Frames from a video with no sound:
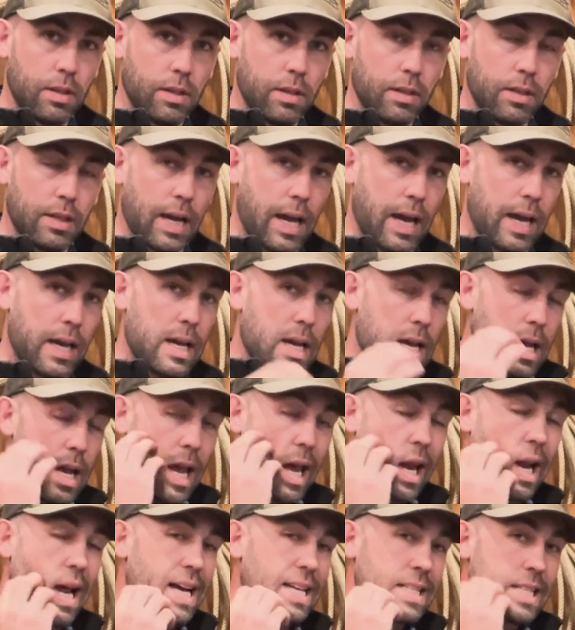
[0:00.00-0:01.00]
Okay.
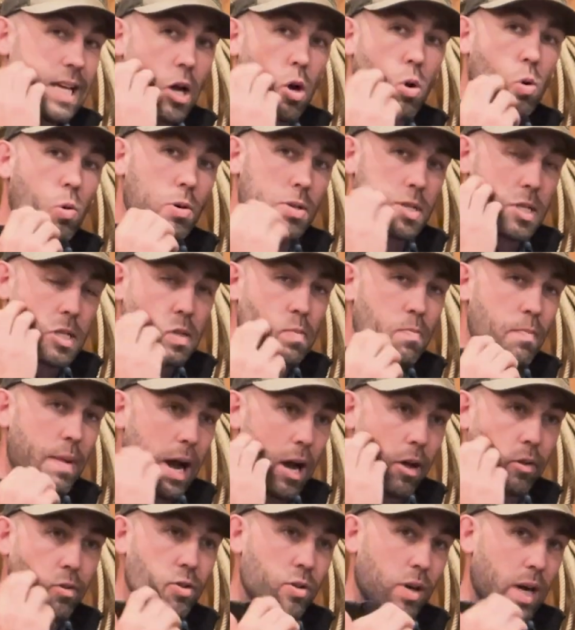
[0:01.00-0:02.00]
And as that horse's
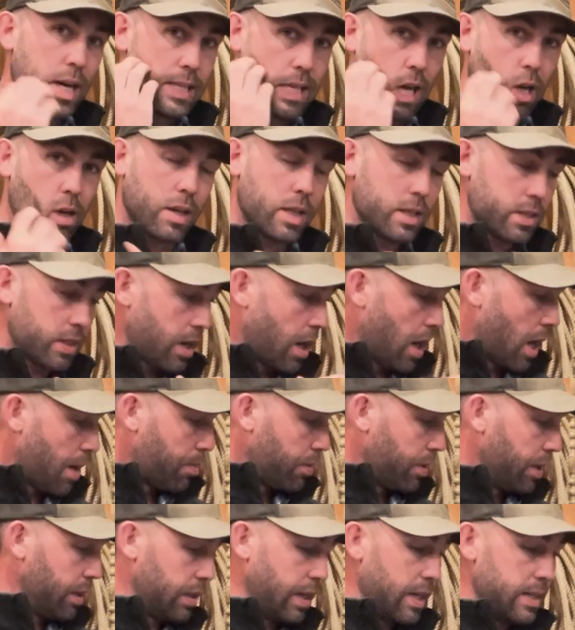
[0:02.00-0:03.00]
mouth dries out, because
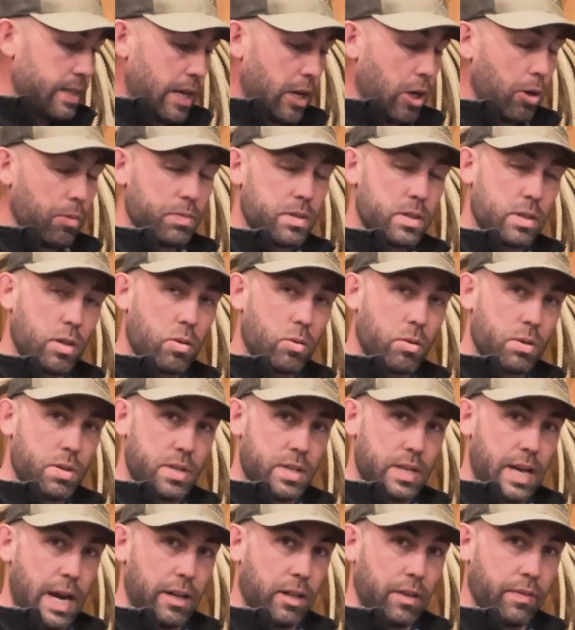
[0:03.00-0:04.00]
copper inlays helps the horse
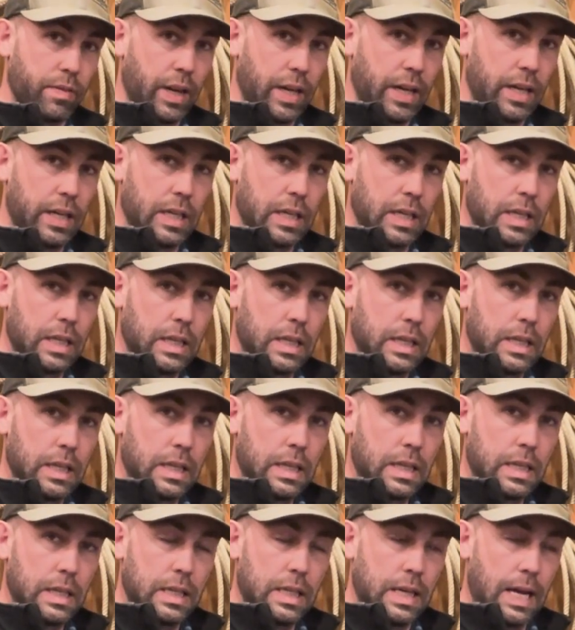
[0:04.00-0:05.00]
salivate.
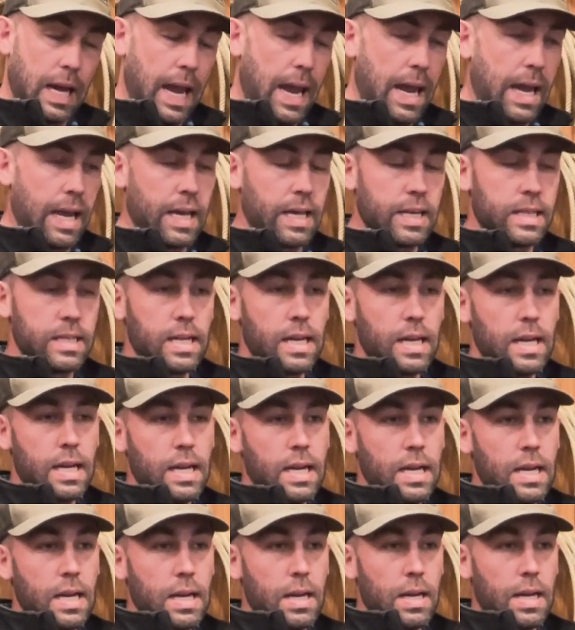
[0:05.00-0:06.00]
And
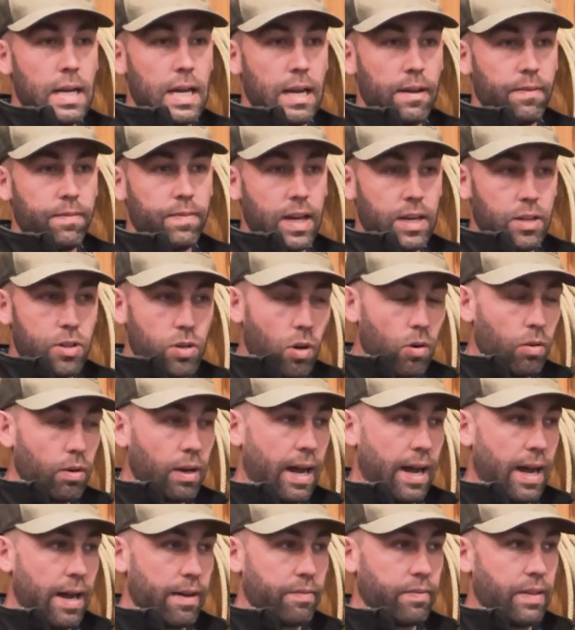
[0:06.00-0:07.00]
if they don't
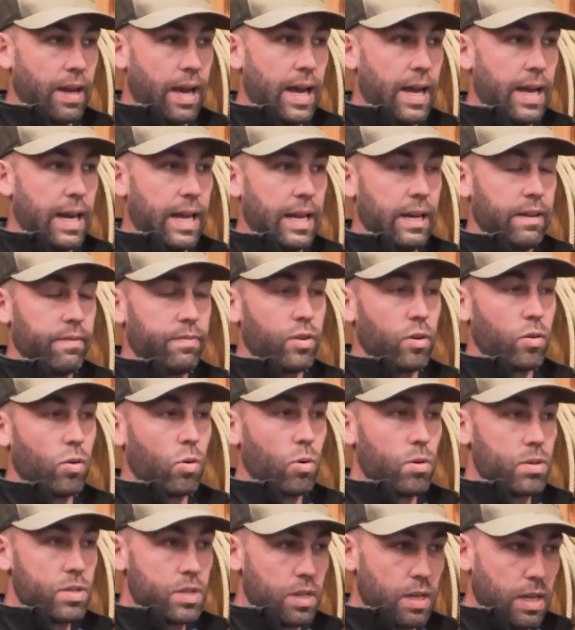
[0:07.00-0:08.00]
have that, and if the
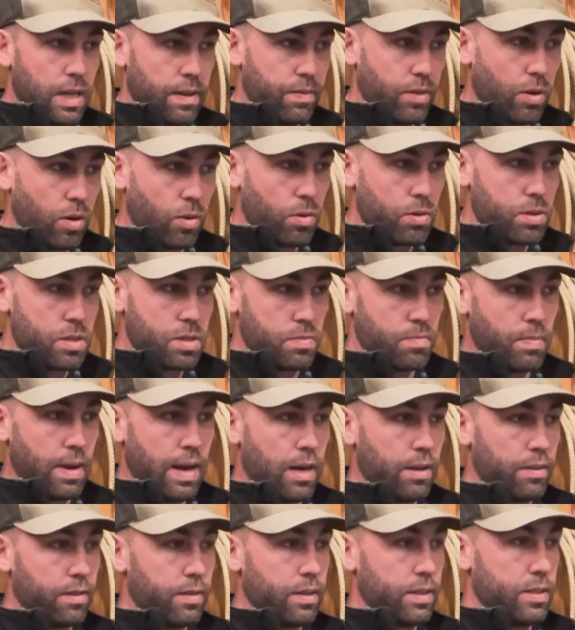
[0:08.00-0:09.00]
horse's
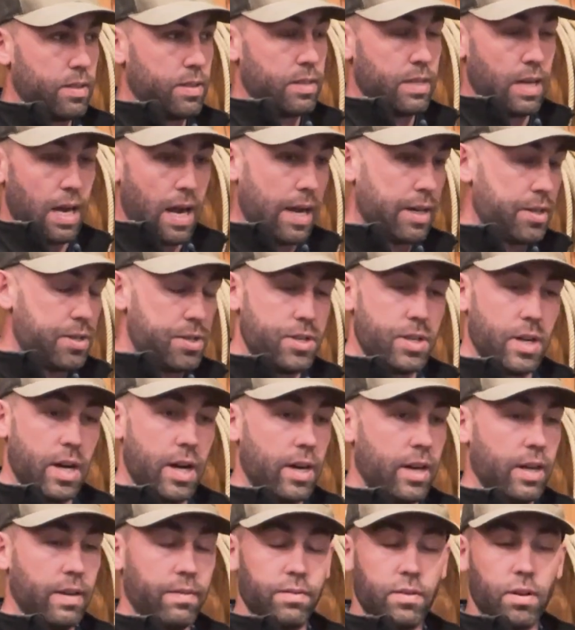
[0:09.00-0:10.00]
mouth is tied
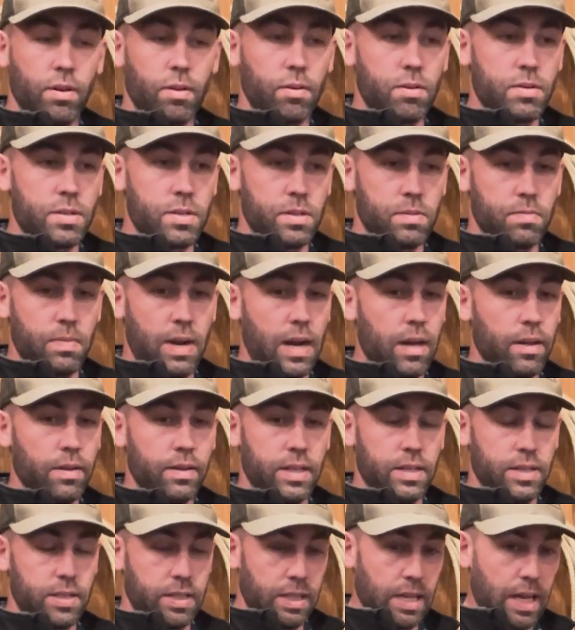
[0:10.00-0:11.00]
shut, if the horse's mouth
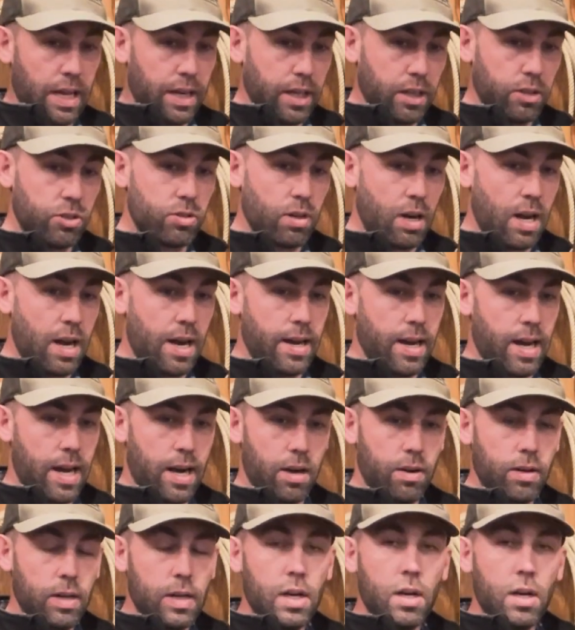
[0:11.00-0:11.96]
is getting dried out,